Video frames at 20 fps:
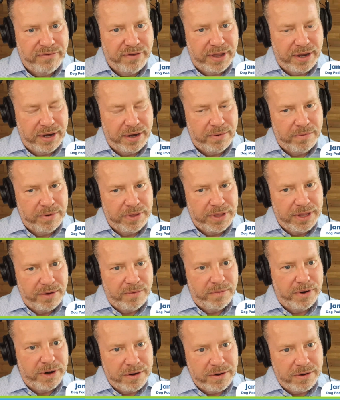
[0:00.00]
fit
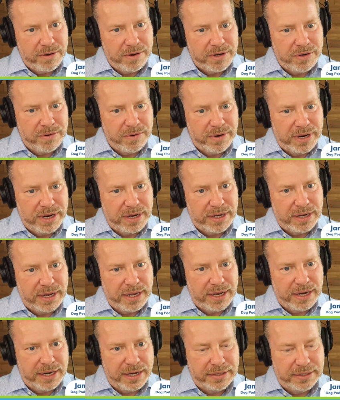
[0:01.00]
within what you're
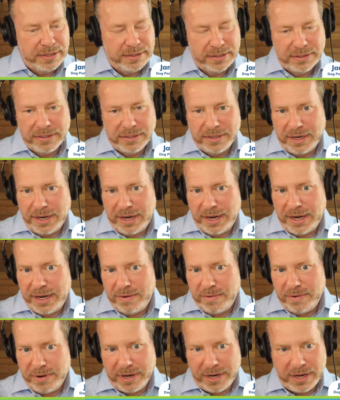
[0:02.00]
doing, and is this in
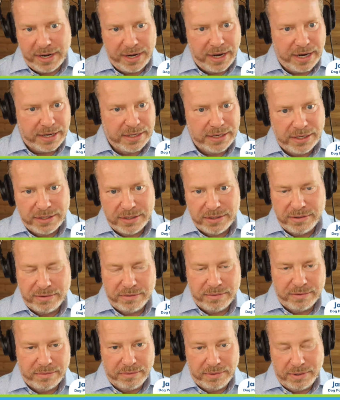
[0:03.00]
any way connected
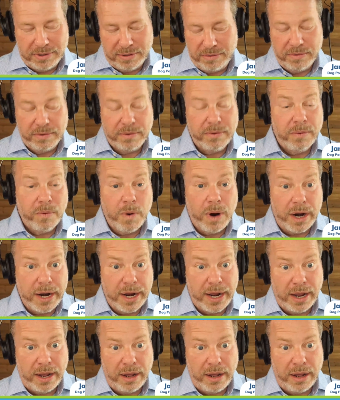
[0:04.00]
to One